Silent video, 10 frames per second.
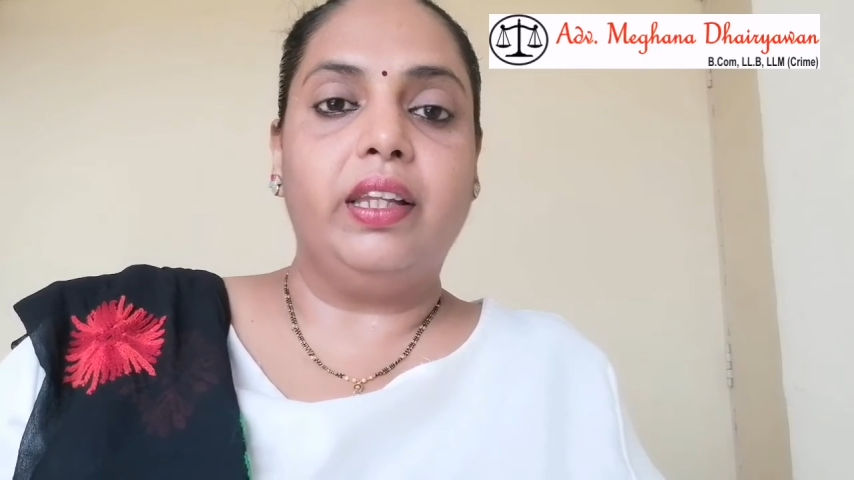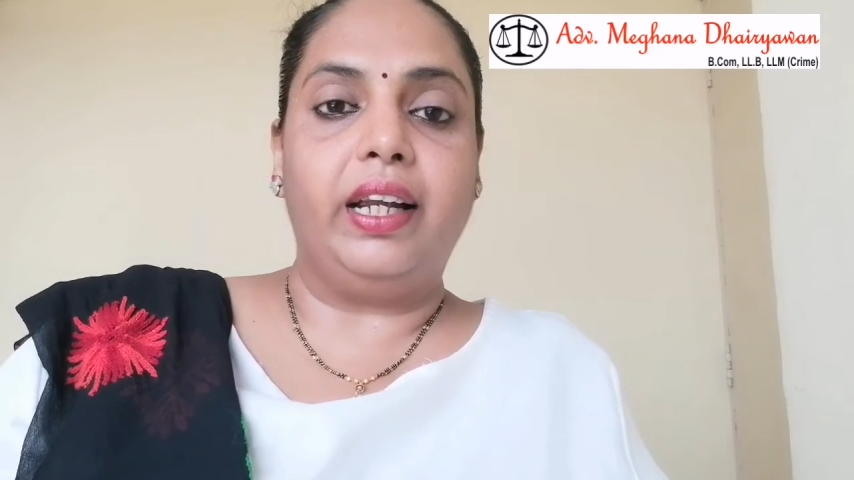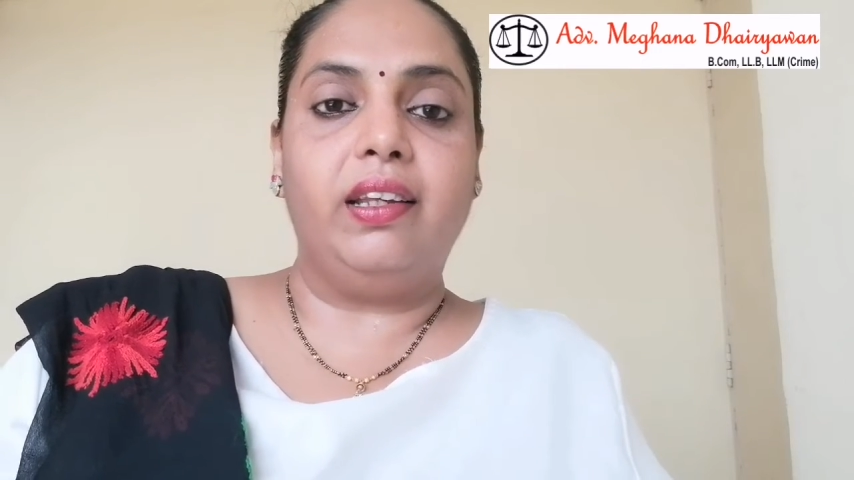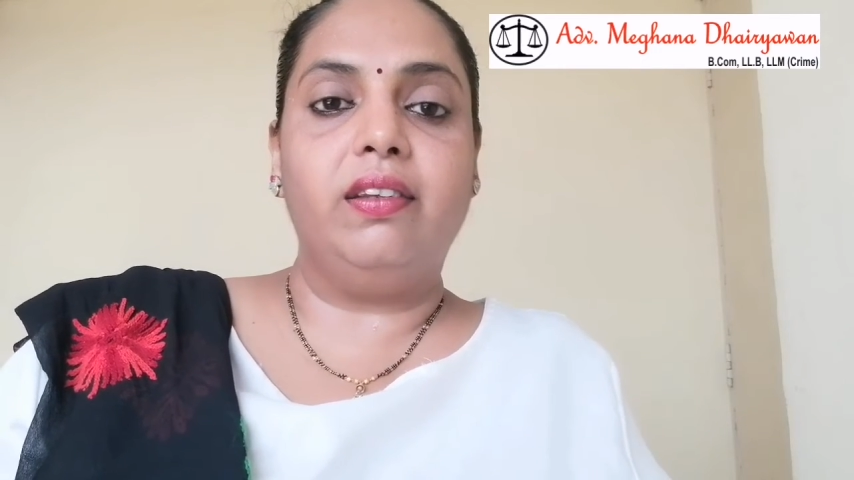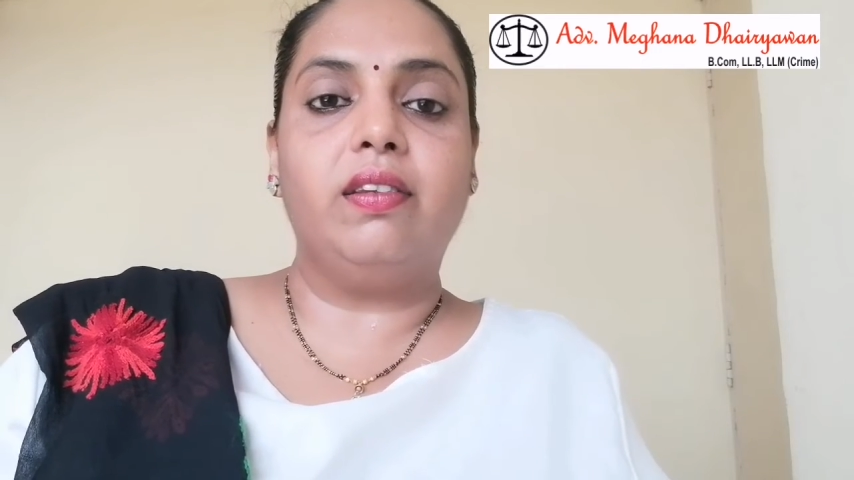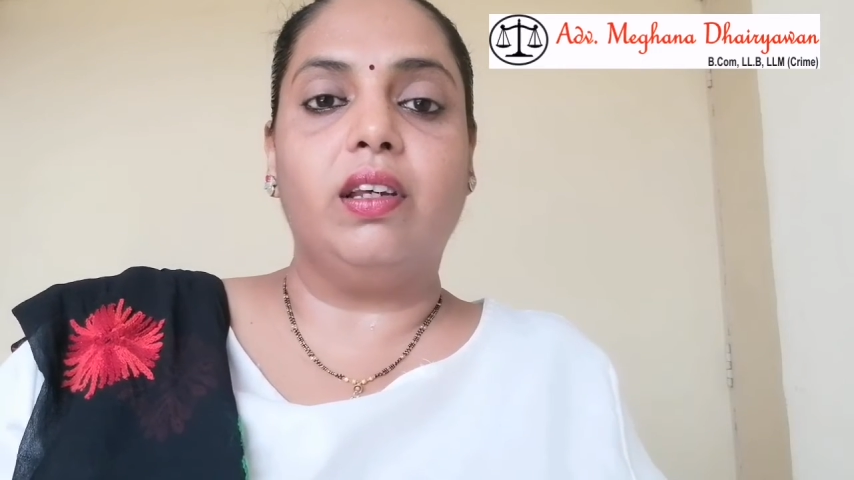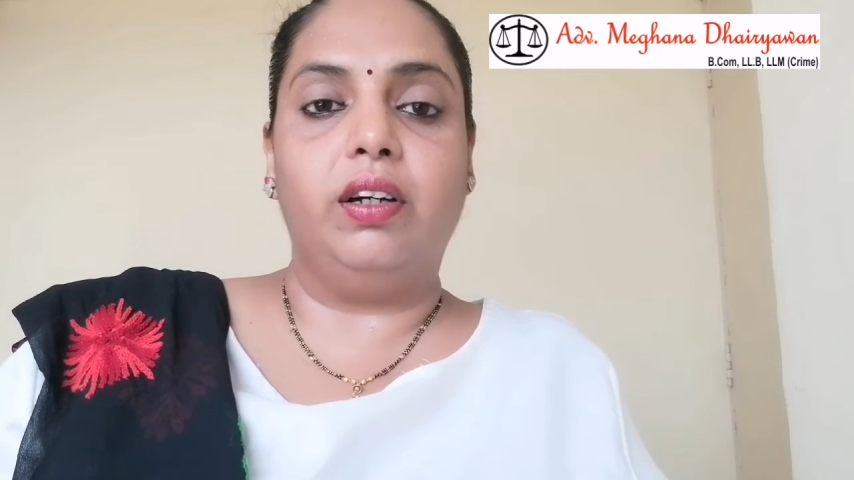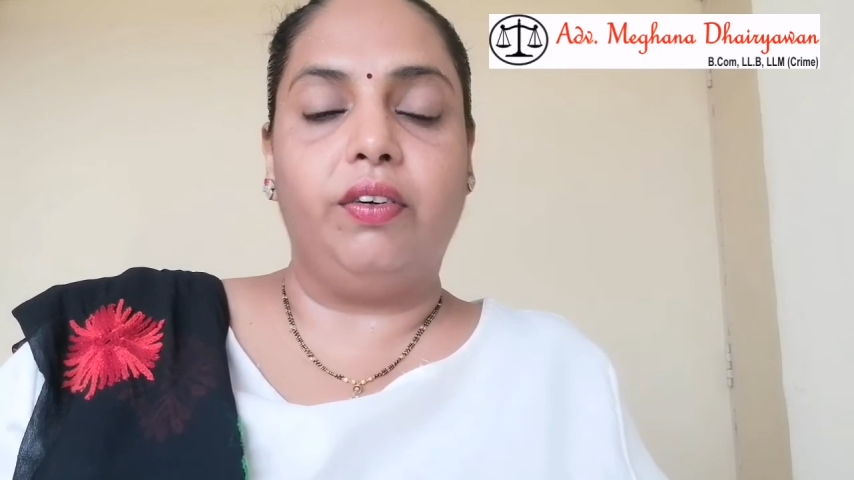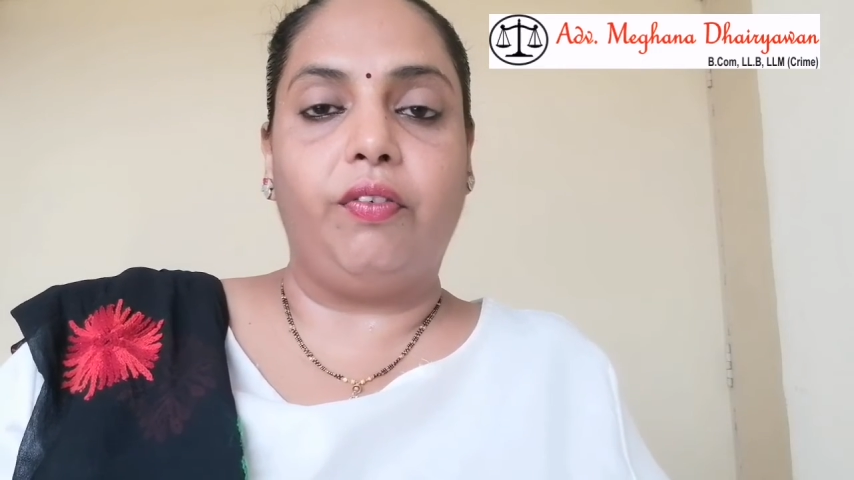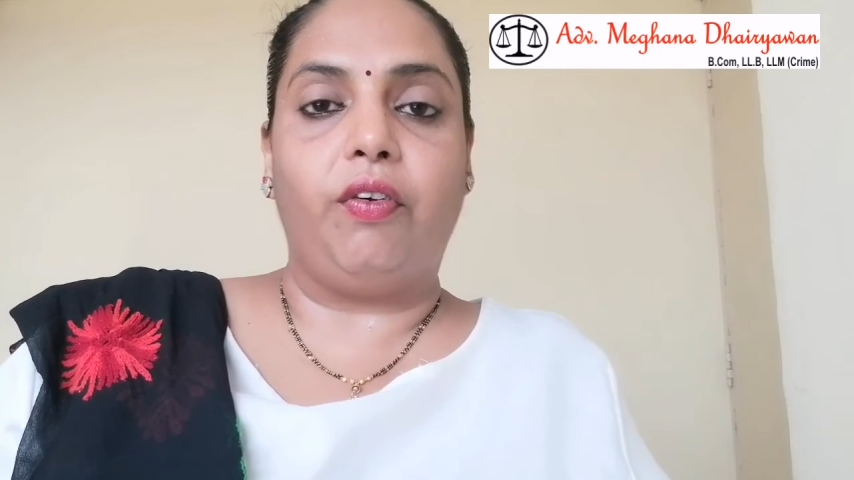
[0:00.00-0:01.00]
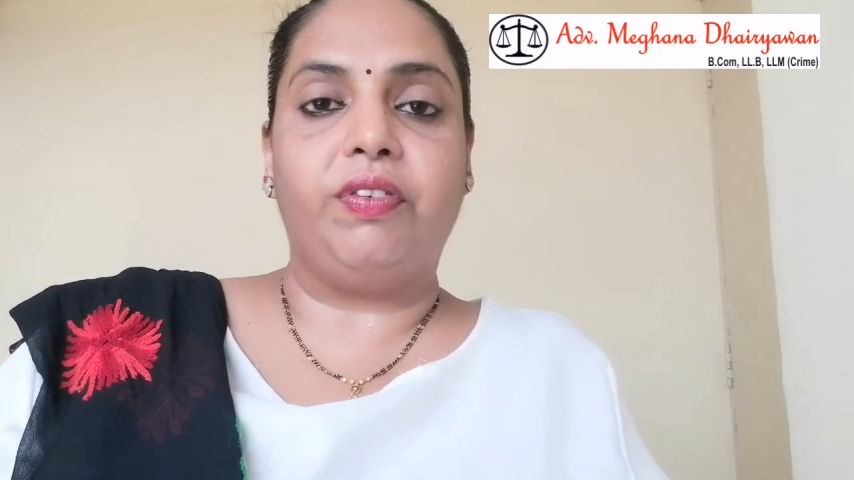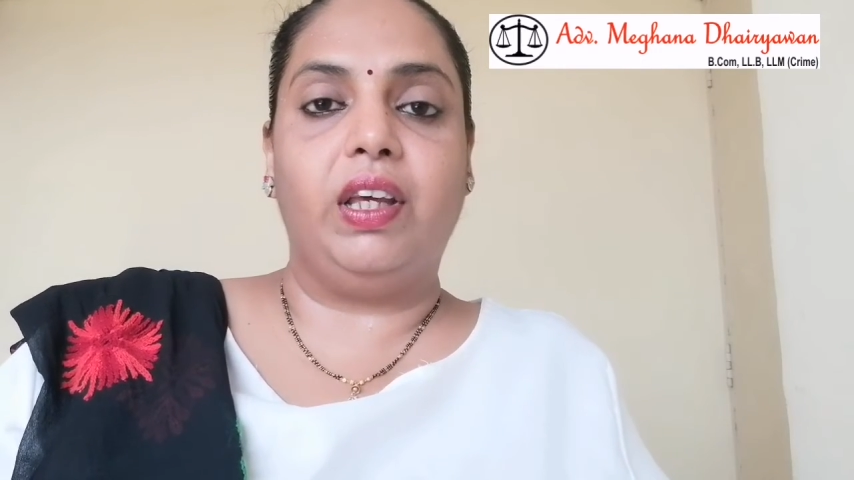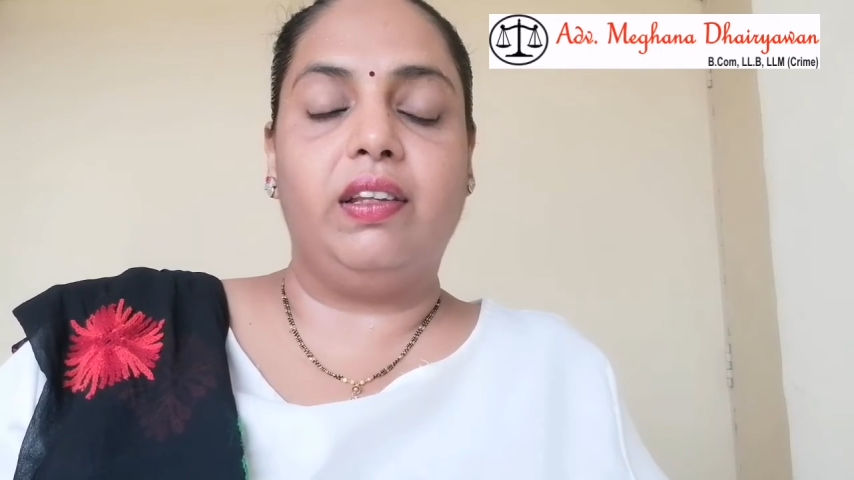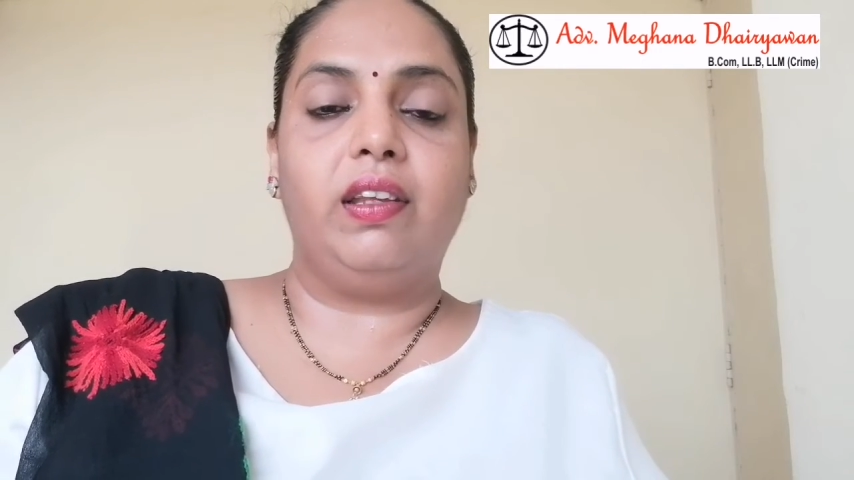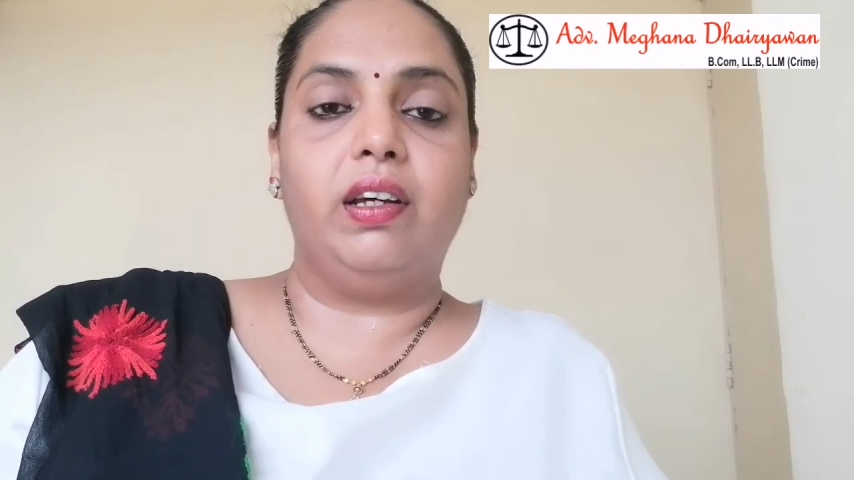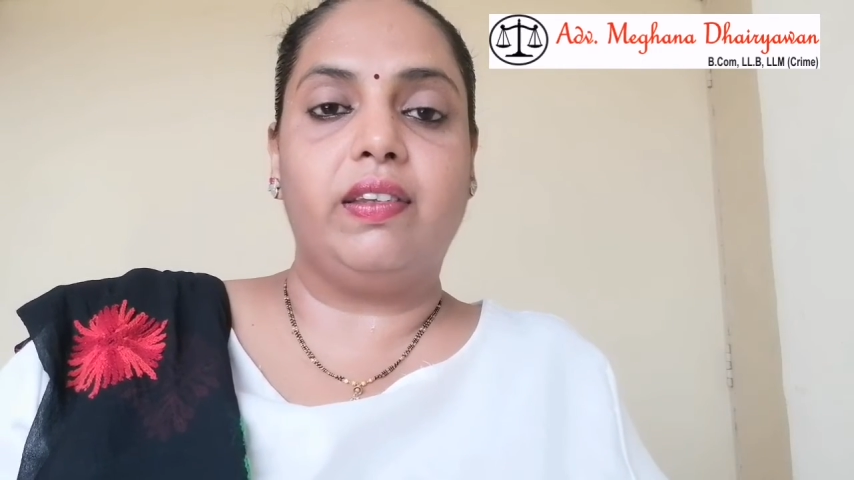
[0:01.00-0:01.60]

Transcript: that is of 6